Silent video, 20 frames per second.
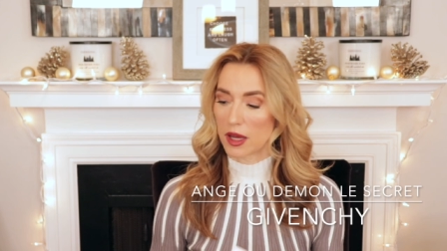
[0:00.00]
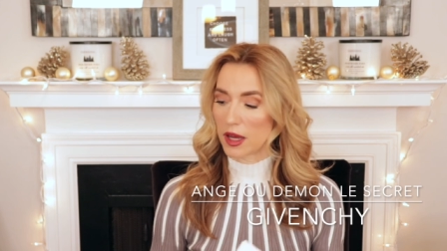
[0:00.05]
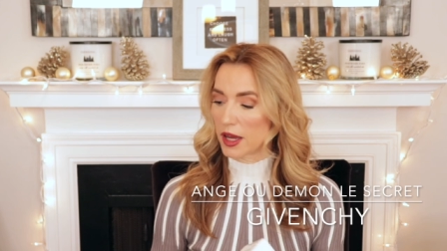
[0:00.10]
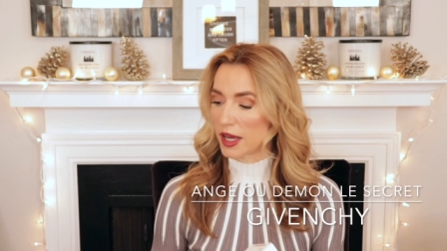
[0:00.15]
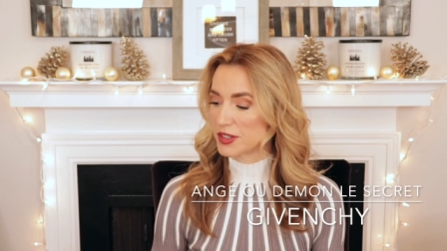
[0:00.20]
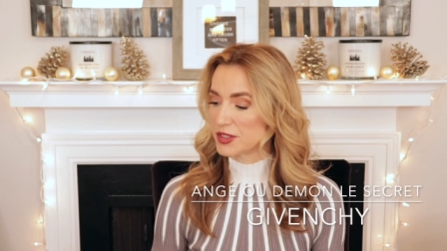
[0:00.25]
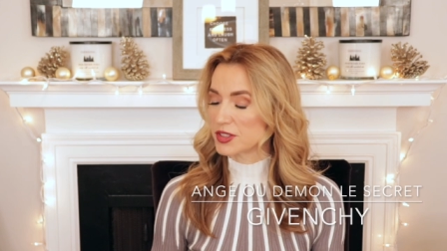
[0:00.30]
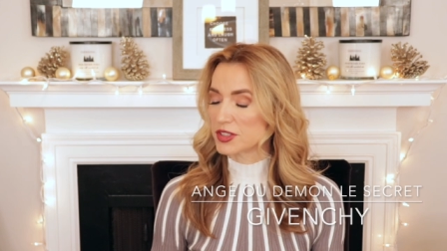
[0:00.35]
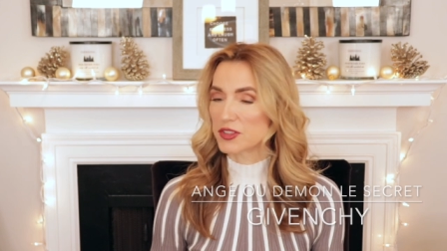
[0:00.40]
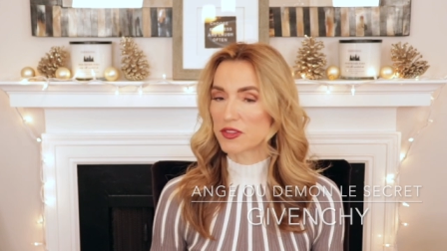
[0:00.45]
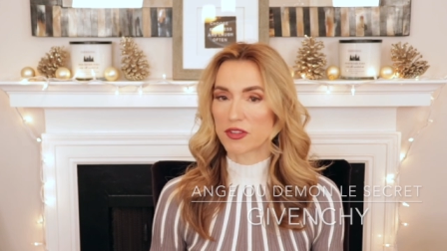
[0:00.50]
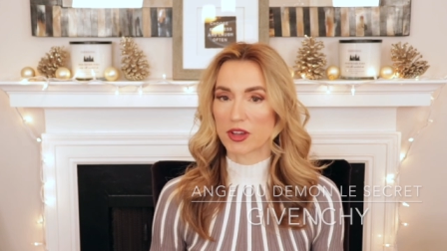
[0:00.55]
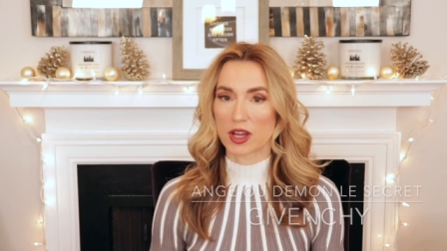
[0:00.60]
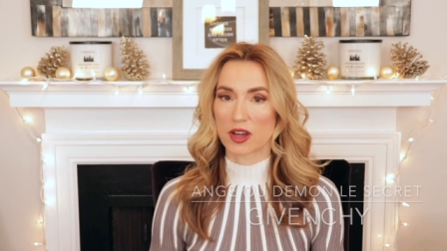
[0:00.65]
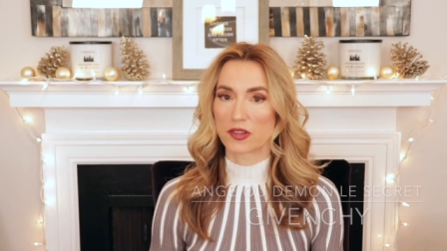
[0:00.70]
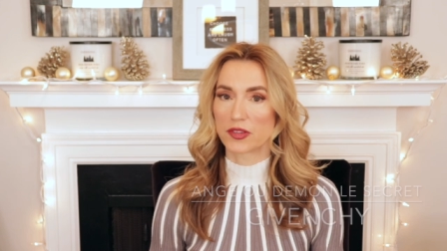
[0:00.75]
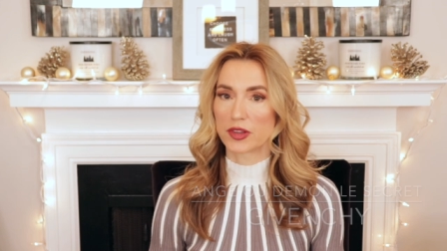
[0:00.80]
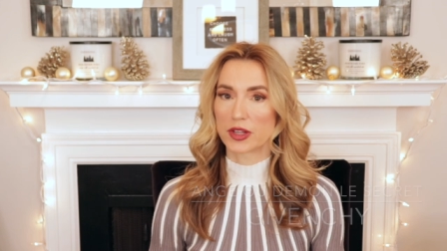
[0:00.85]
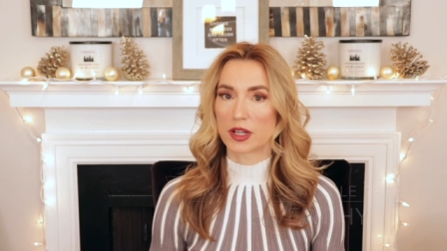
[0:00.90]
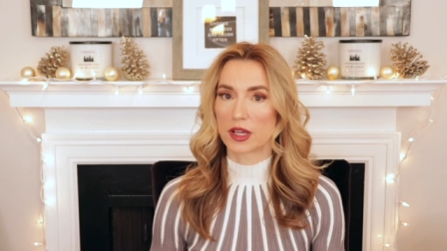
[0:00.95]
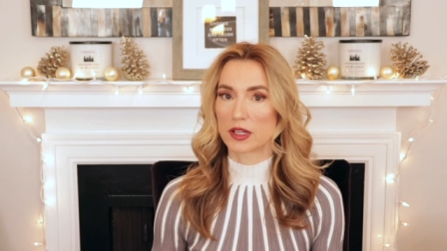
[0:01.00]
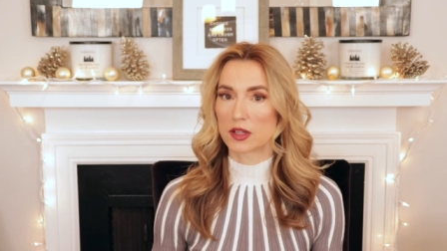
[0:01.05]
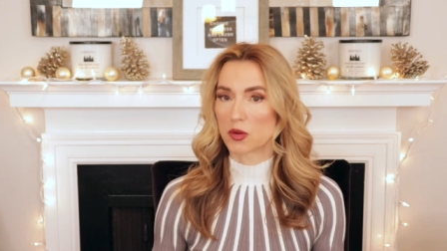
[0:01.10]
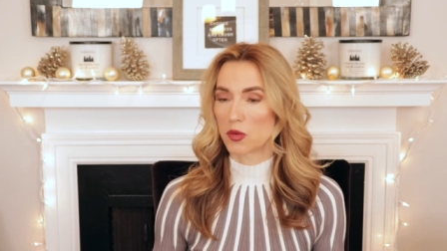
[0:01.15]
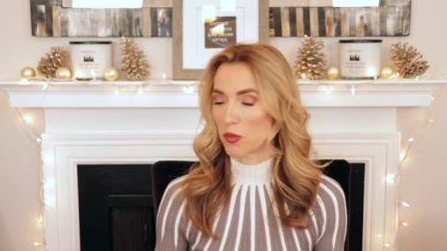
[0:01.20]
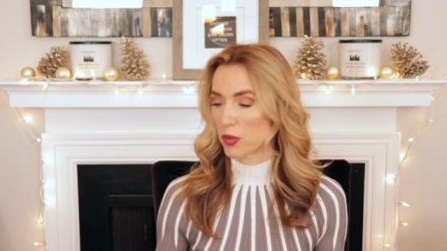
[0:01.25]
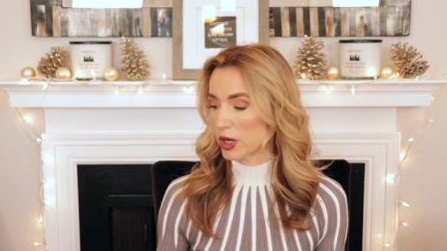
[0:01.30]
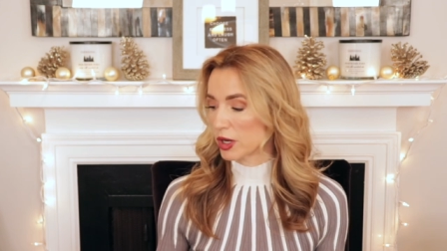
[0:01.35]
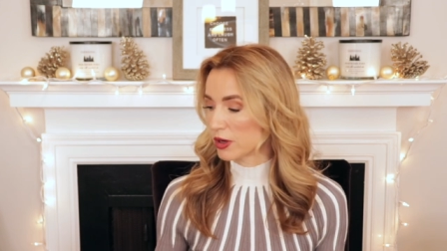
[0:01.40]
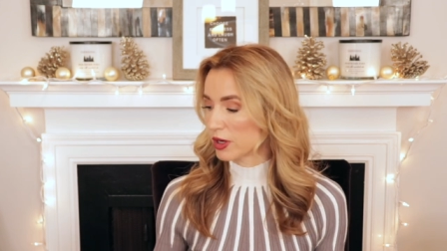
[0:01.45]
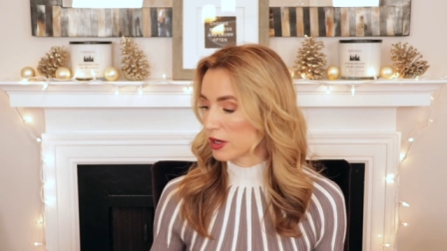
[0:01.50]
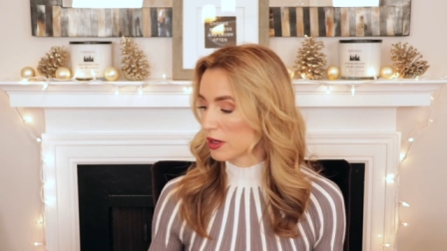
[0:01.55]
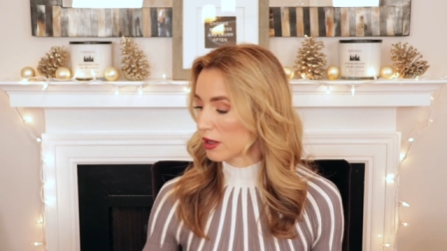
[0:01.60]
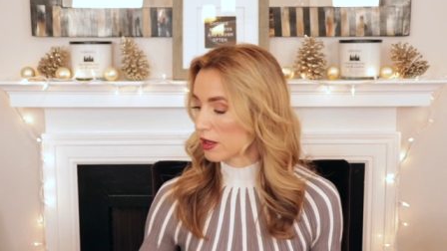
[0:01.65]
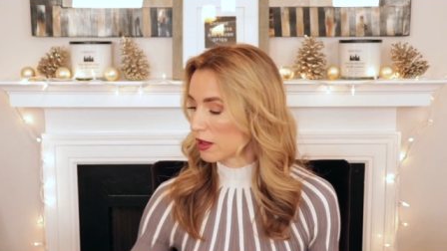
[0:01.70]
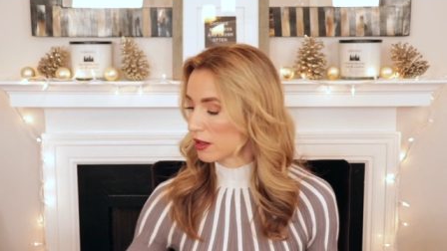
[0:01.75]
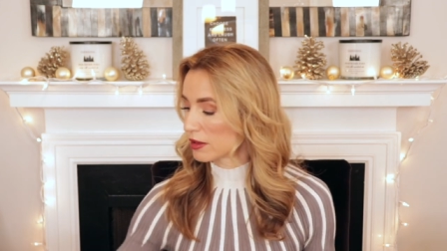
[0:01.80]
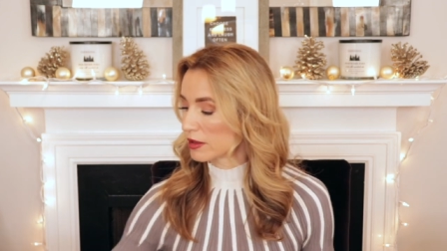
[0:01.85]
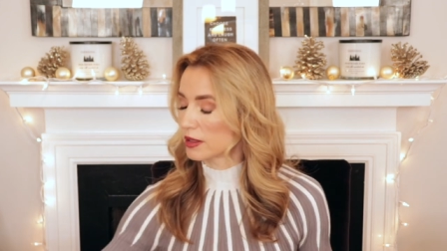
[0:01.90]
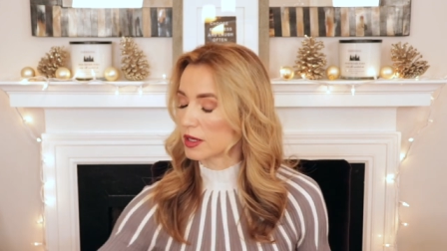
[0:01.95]
I just found that I didn't wear it at
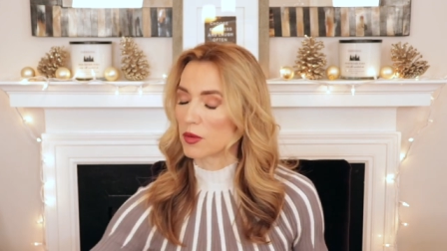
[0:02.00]
all.